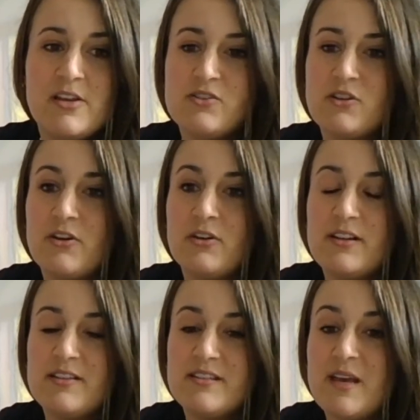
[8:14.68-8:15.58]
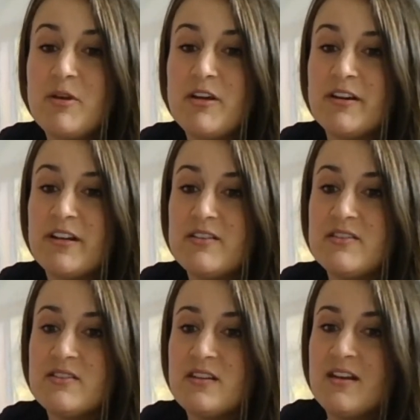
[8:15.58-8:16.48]
So in some
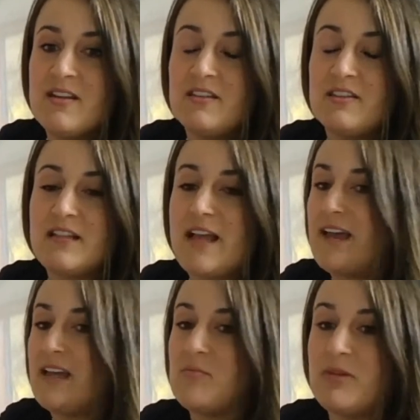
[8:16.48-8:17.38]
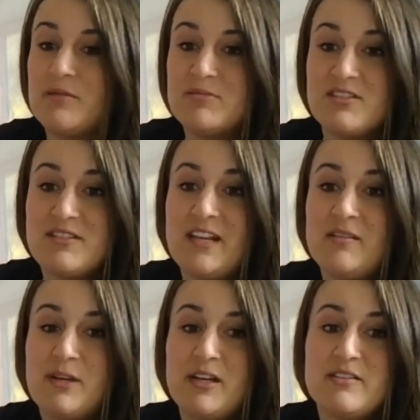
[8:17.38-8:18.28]
areas, this layer can be up to 10
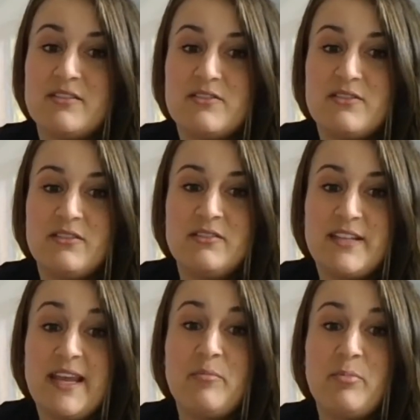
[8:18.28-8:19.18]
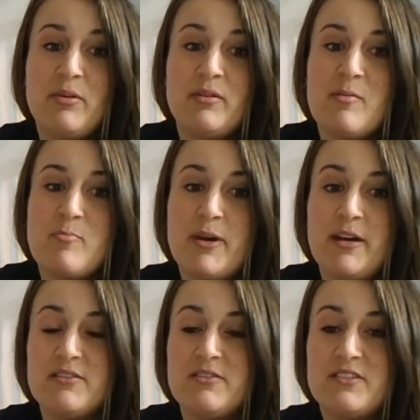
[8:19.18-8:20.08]
metres deep,
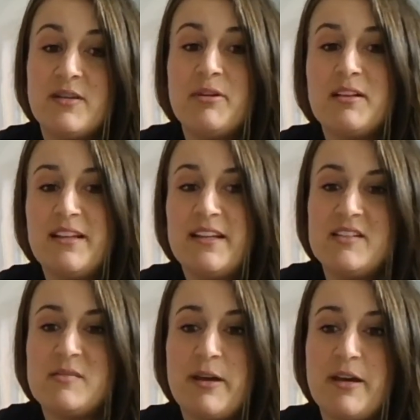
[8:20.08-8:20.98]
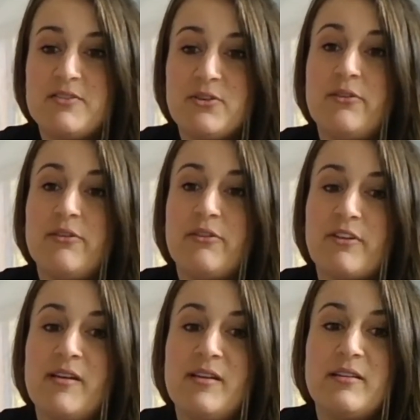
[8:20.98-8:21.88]
but typically it's about 2 to
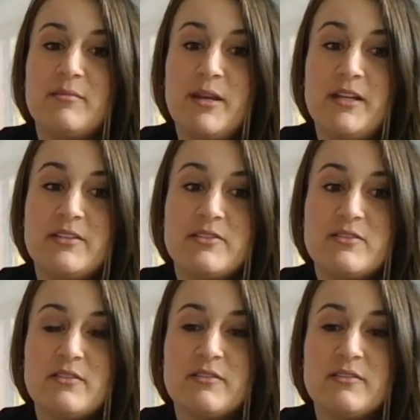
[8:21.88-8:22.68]
3 metres.